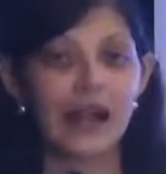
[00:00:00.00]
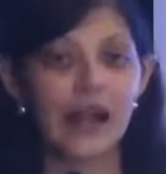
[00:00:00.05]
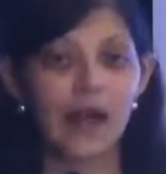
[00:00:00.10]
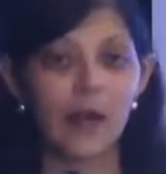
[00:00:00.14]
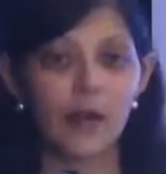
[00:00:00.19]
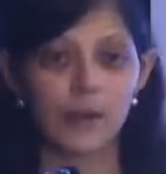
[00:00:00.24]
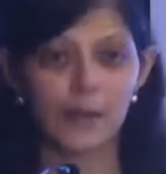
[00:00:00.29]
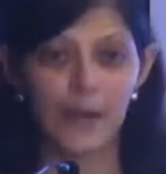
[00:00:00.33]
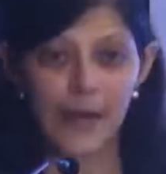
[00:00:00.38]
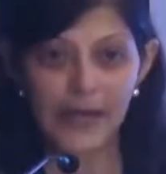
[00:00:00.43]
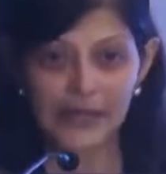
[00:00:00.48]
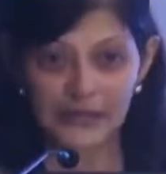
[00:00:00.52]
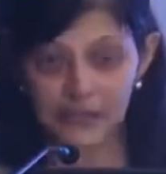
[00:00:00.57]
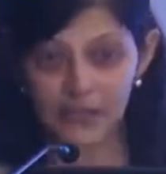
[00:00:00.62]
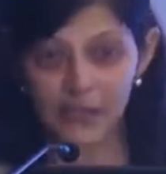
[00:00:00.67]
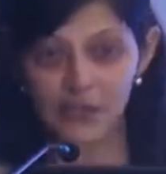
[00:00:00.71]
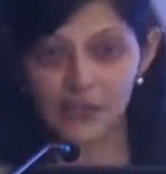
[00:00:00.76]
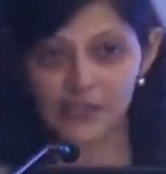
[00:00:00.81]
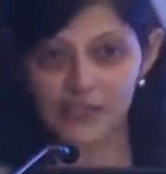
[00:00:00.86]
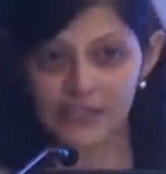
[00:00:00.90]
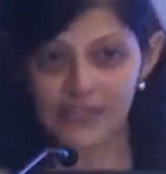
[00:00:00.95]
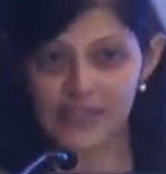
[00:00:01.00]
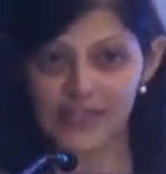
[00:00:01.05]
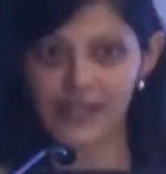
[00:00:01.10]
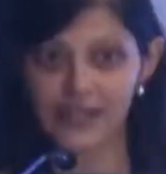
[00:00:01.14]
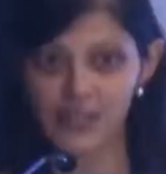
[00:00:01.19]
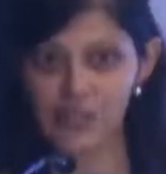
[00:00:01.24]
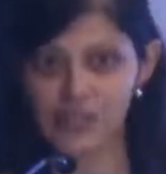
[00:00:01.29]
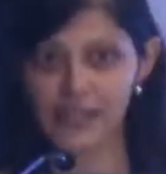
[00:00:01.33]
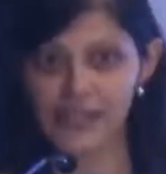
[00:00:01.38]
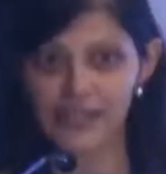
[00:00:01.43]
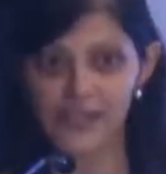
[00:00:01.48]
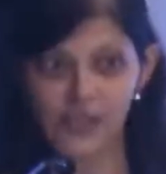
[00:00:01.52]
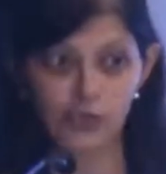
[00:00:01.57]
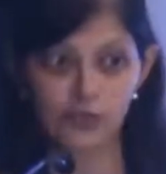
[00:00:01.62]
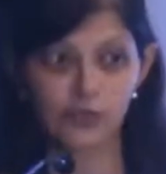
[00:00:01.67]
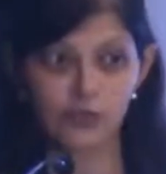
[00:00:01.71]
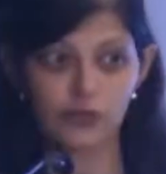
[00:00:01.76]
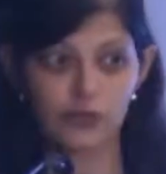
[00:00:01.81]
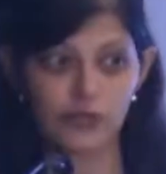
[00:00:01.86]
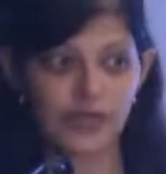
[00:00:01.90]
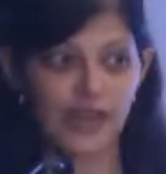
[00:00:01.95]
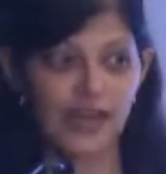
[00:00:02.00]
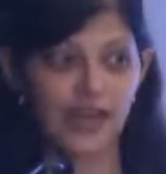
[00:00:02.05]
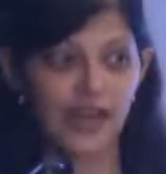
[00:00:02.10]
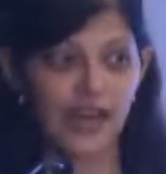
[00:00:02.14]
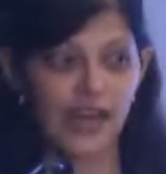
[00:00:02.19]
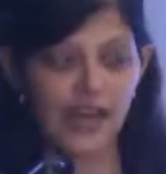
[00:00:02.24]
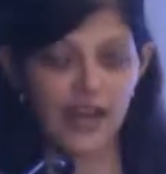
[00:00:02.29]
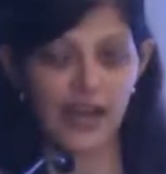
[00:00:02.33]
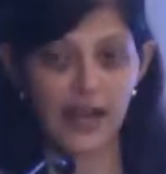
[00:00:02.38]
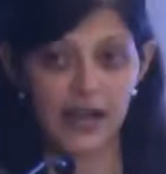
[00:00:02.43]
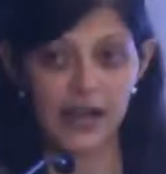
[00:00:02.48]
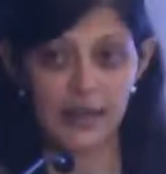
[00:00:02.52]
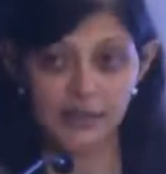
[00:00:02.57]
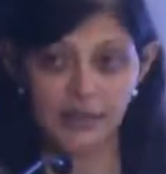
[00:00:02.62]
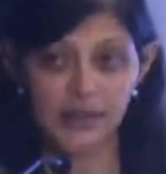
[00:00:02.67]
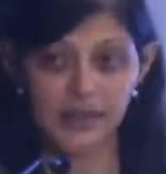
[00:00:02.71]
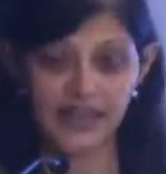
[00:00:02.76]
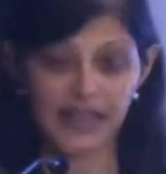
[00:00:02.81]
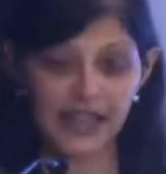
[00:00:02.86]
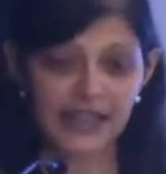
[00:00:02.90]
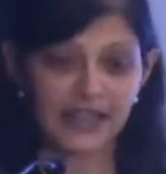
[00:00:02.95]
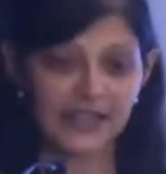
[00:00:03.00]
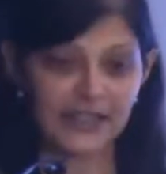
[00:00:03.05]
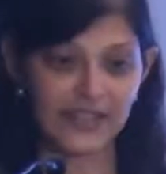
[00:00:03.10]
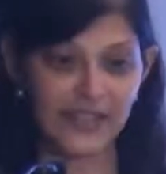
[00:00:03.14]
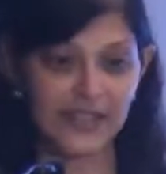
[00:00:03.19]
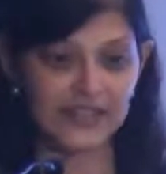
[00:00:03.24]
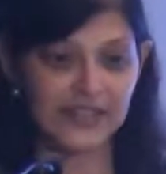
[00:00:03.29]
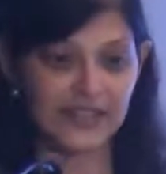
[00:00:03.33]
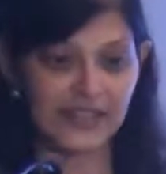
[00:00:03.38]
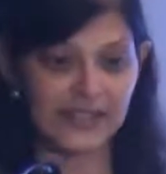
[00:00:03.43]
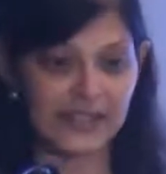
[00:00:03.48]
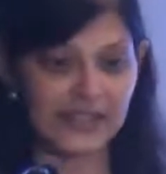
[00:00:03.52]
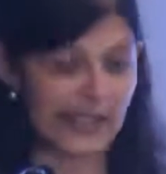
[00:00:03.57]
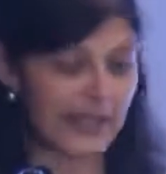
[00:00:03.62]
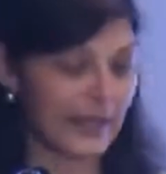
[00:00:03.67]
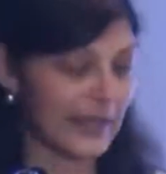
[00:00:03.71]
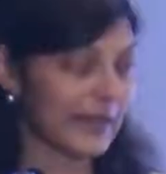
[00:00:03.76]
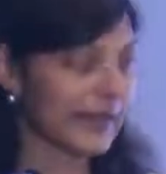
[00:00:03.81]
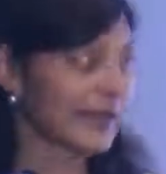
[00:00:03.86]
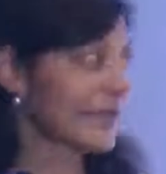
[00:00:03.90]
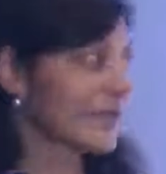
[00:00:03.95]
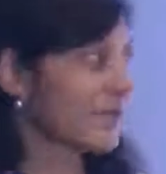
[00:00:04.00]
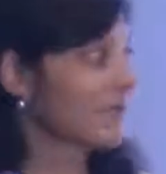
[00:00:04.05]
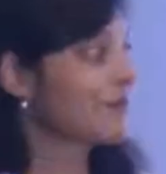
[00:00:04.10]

our patent office actually issued a guideline saying